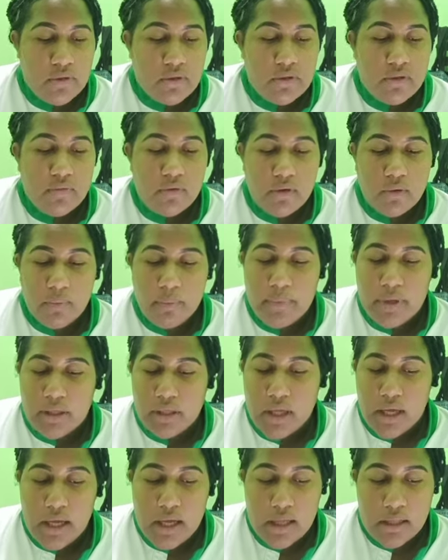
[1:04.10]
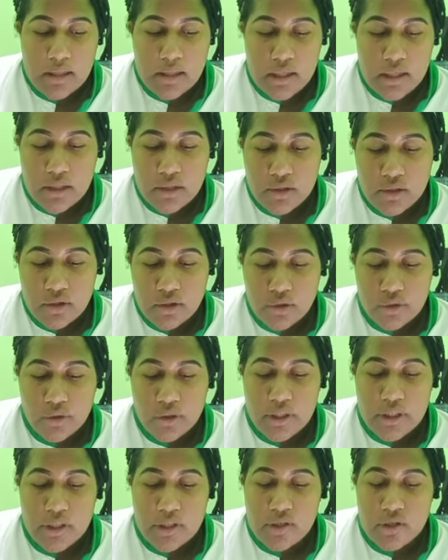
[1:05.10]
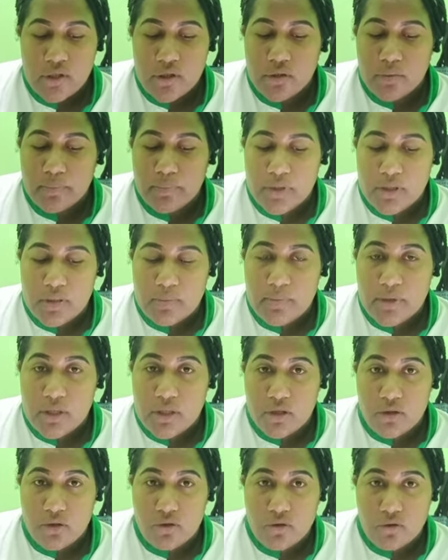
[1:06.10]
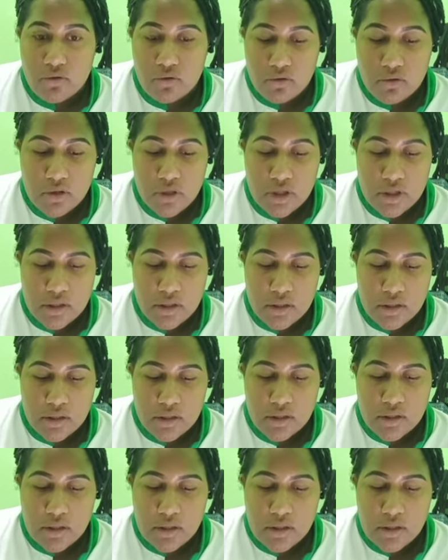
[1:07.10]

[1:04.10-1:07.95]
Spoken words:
development, and ensure industrial peace based on social justice.